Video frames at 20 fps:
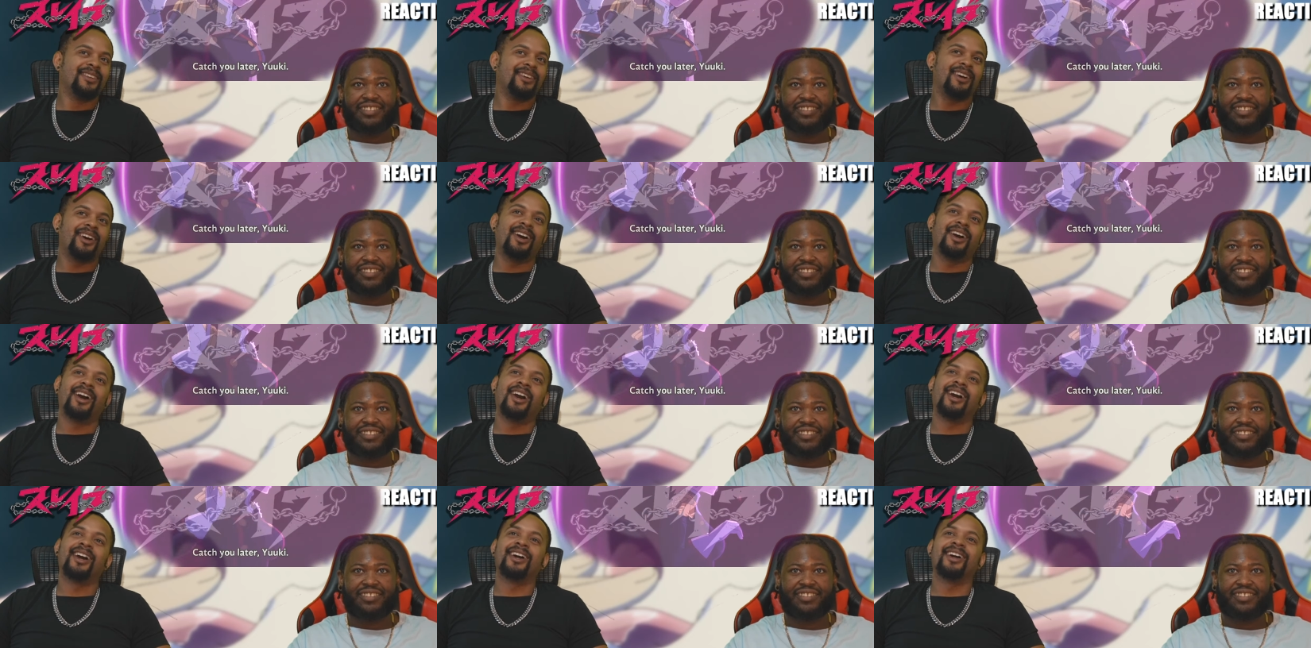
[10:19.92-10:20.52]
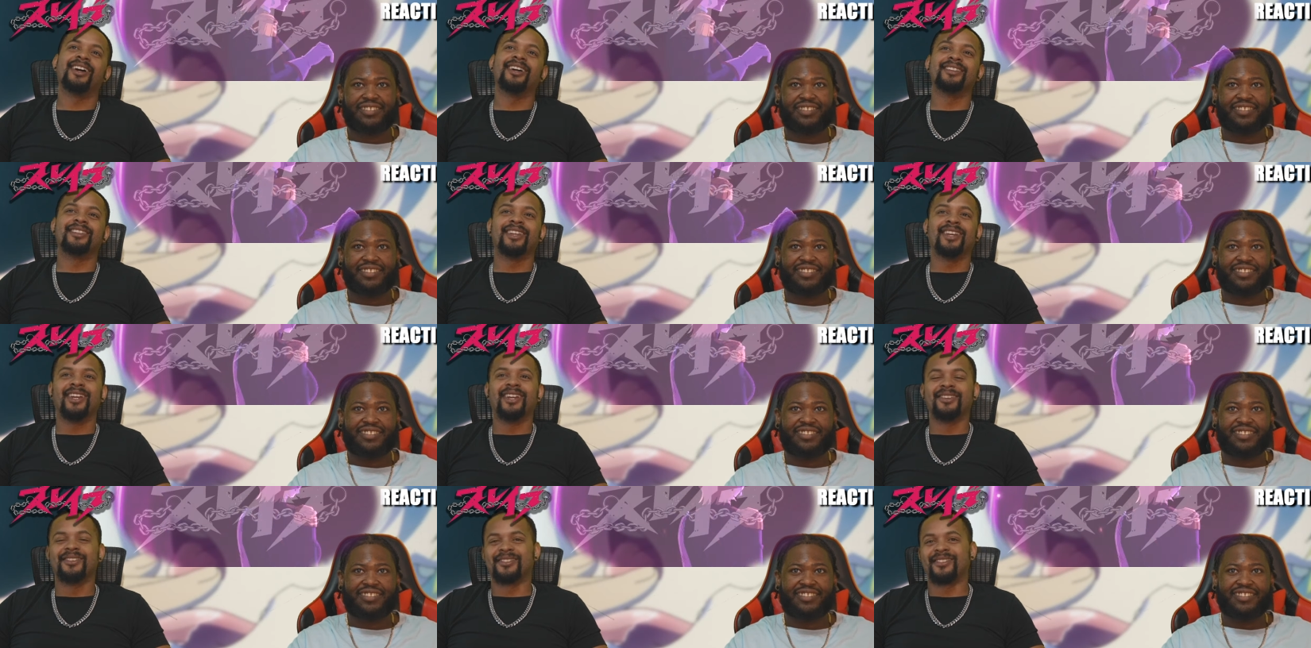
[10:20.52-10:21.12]
Speaker 1: Ah,
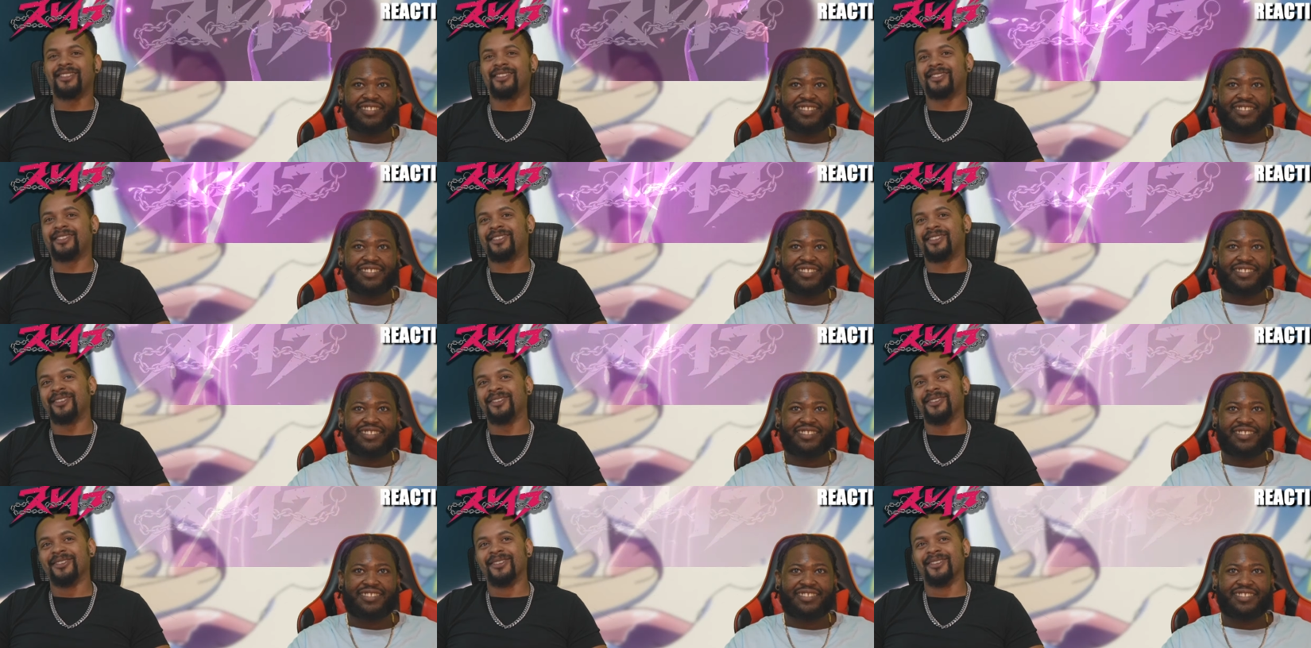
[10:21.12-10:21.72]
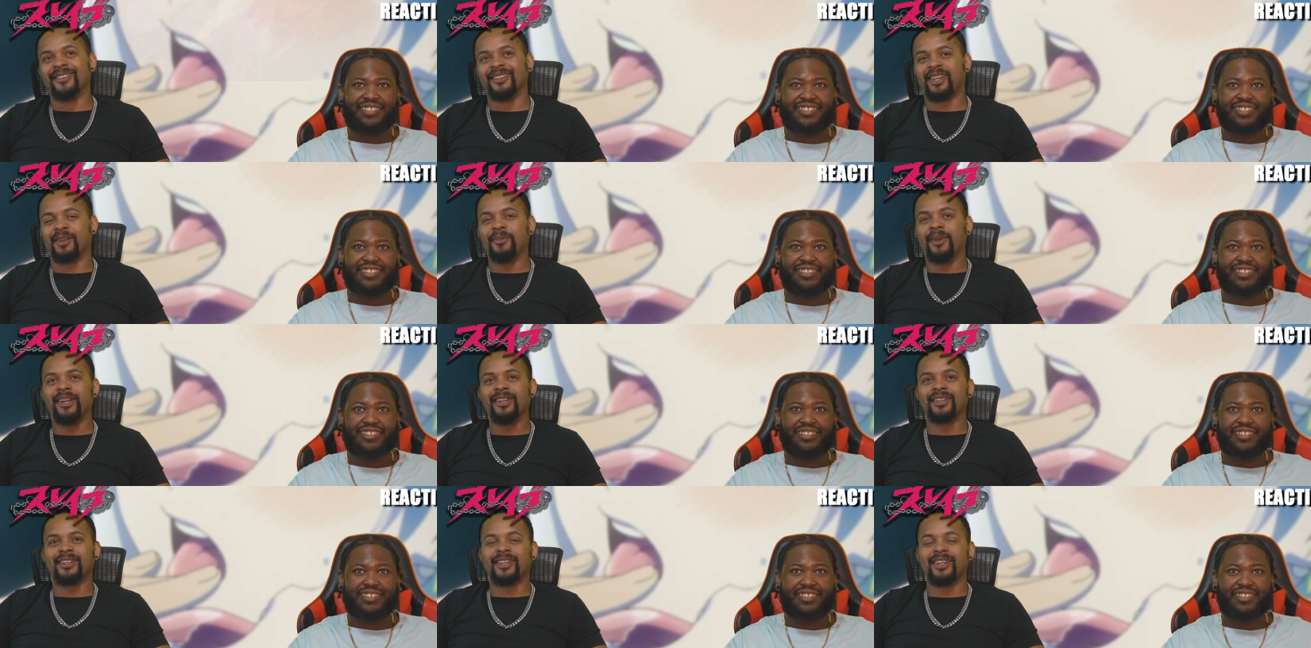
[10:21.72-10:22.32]
damn, she's cute.
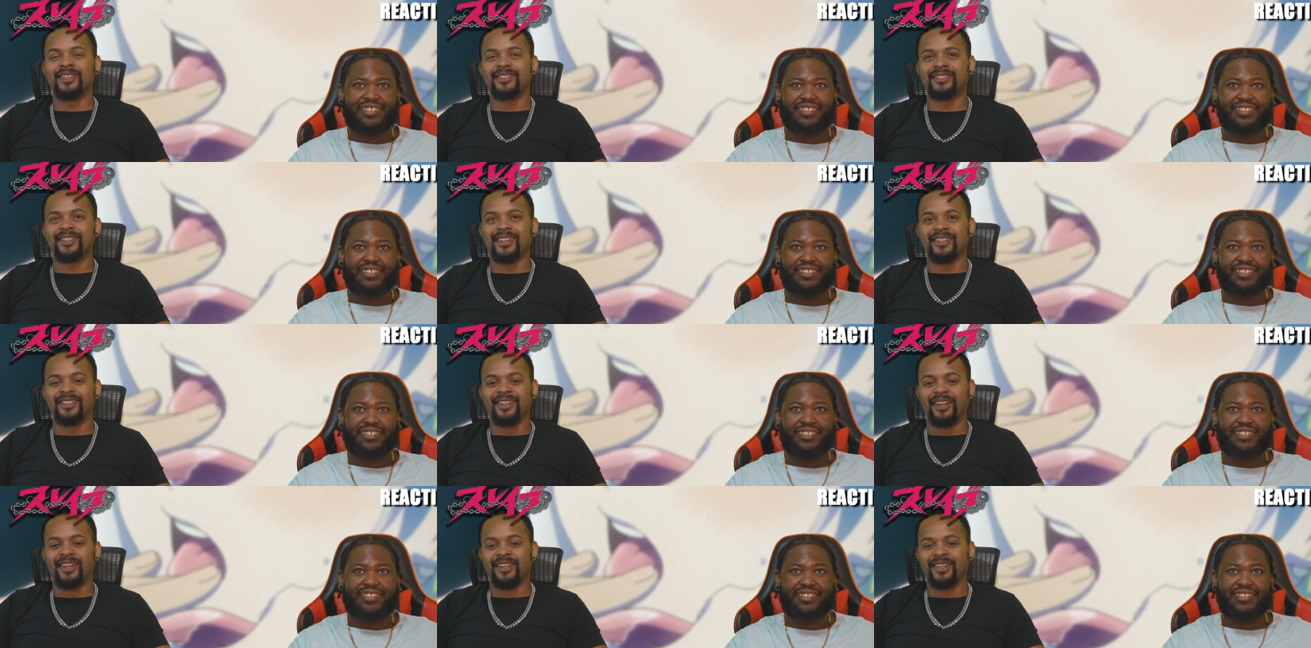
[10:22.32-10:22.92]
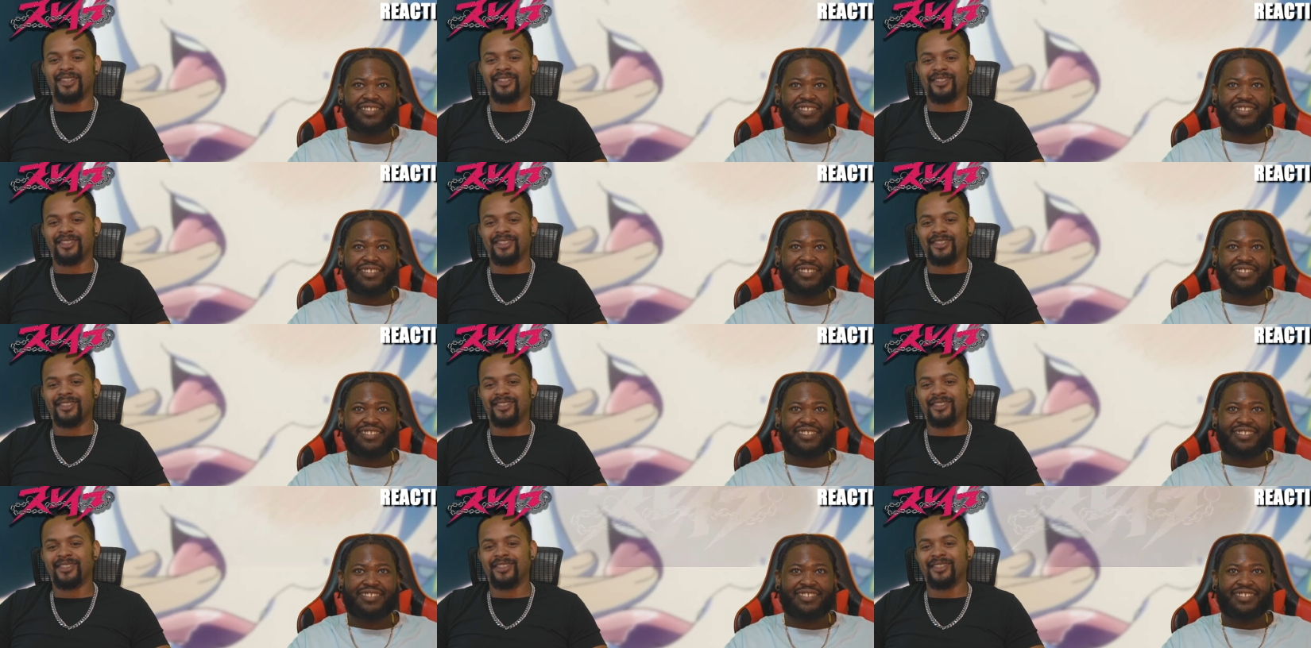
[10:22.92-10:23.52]
Commander can't say nothing.
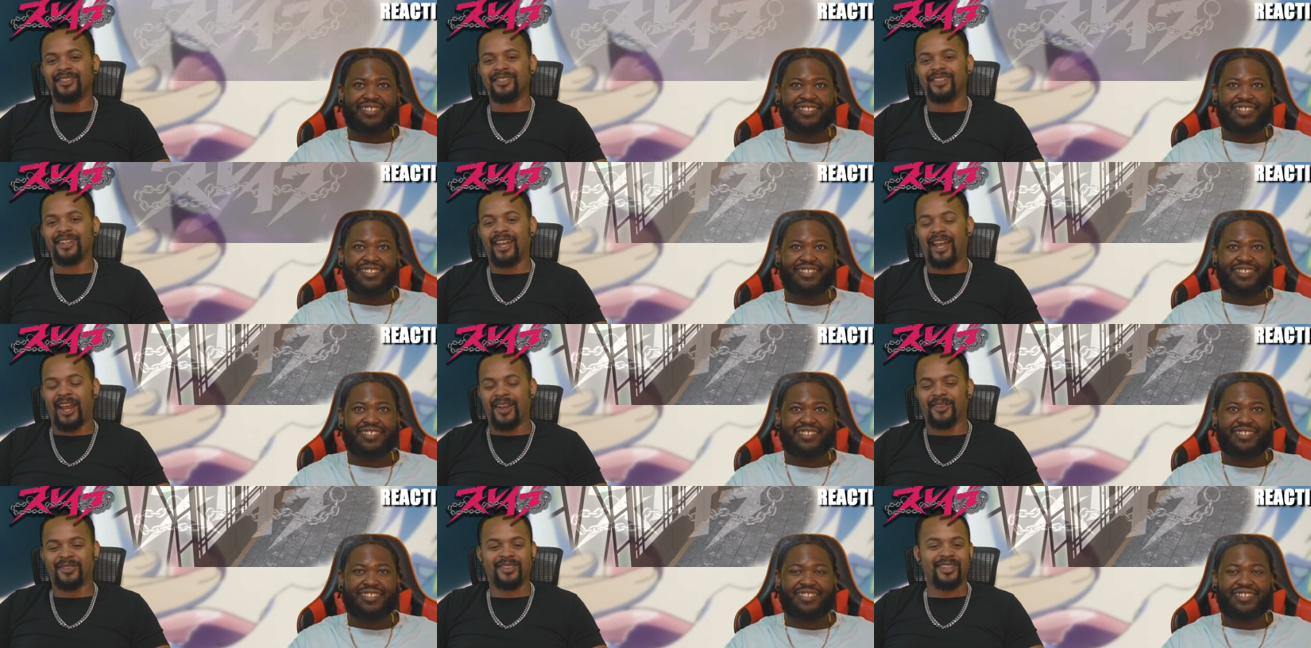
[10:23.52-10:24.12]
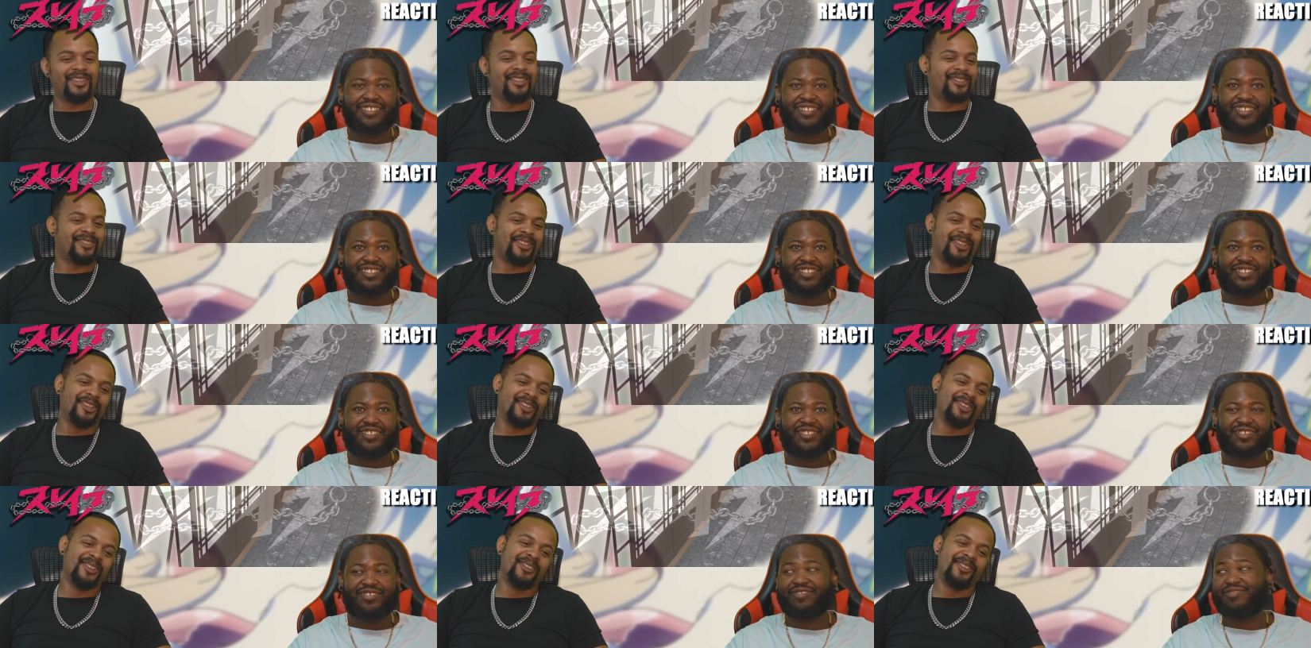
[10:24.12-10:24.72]
I don't think
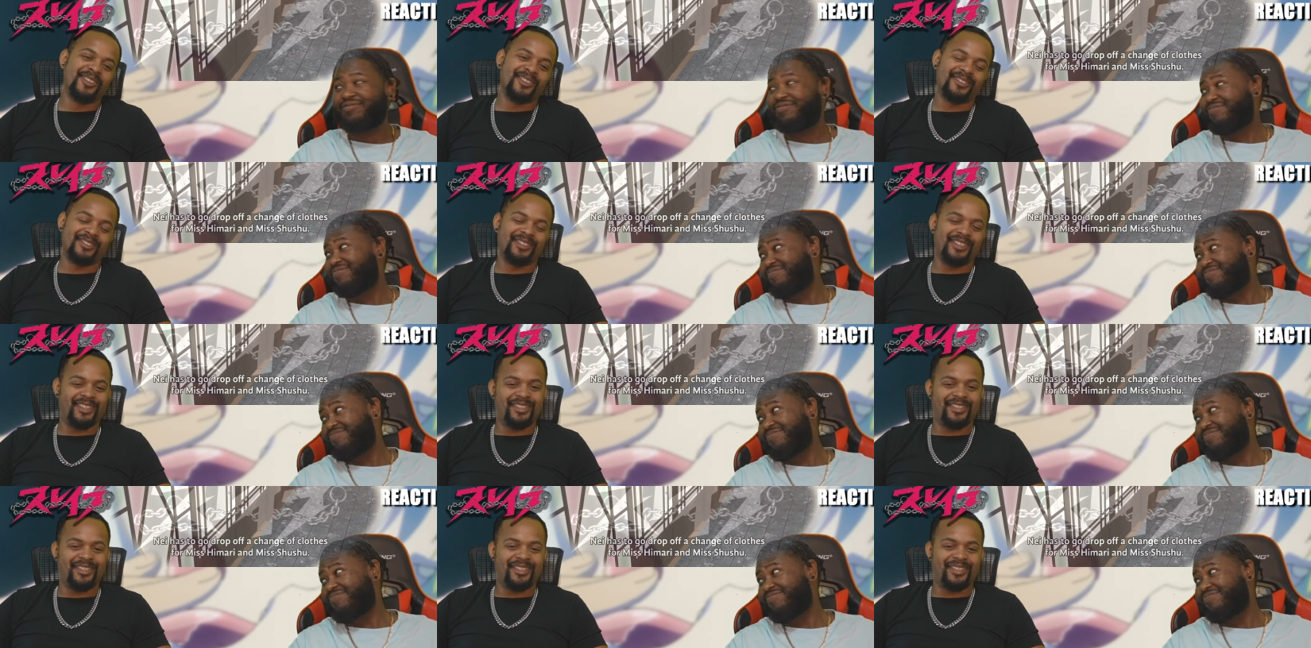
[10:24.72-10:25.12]
so. What?